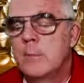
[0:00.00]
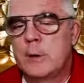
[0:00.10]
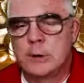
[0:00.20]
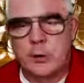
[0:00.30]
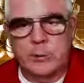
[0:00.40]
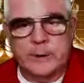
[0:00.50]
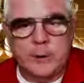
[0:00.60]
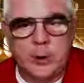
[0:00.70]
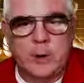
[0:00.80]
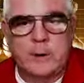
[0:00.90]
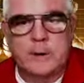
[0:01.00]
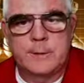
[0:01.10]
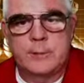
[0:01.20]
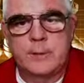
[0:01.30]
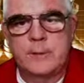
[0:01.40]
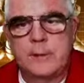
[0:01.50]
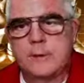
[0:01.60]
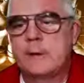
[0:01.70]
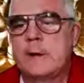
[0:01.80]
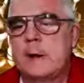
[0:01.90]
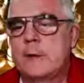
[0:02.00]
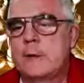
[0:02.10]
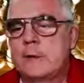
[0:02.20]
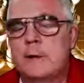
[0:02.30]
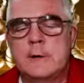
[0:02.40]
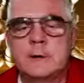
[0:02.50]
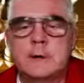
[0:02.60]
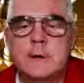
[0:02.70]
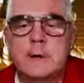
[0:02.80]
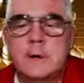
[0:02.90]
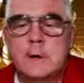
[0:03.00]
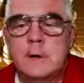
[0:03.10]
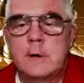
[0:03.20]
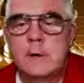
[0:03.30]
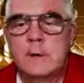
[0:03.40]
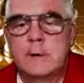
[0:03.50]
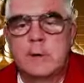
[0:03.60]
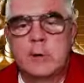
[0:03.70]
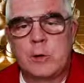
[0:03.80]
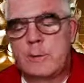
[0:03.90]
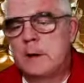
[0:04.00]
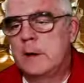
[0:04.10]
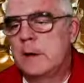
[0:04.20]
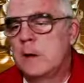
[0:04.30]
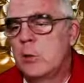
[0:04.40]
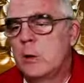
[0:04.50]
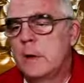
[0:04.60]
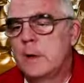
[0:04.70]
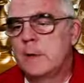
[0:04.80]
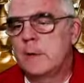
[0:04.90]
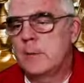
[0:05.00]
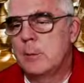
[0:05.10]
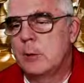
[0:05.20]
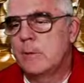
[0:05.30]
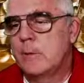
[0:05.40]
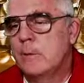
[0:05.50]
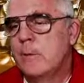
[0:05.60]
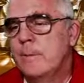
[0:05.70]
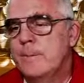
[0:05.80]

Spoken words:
But you'll recall in the previous analyses that that would have been an equalizing move.